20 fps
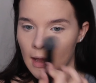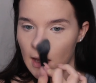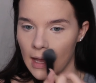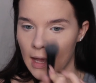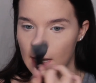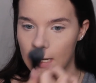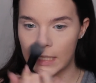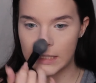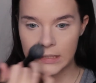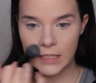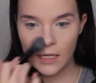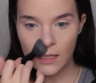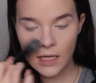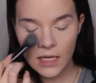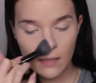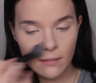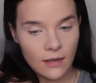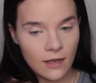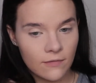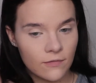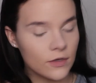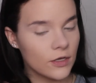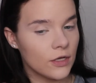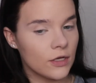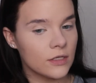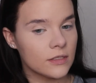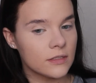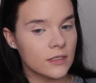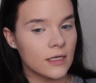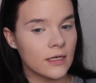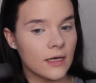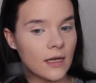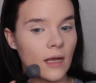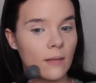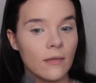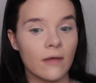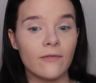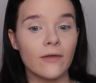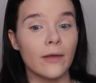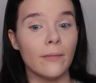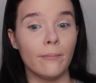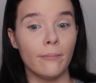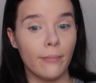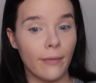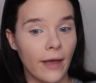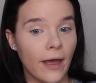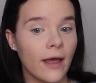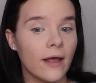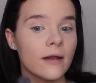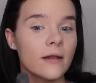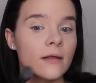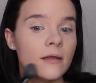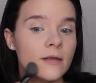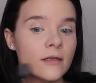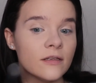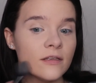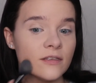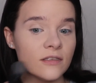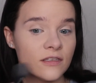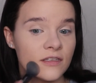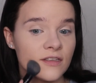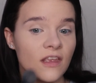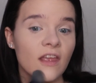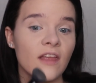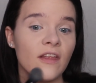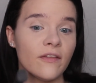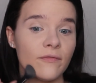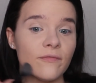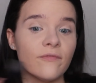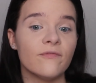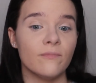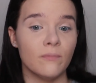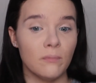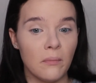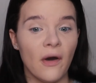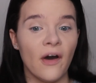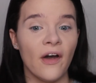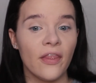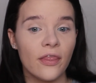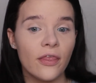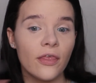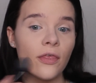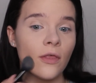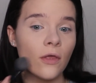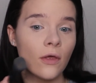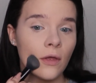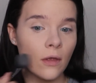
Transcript: And it's not like I'm having a good skin day. I'm having a bad skin month.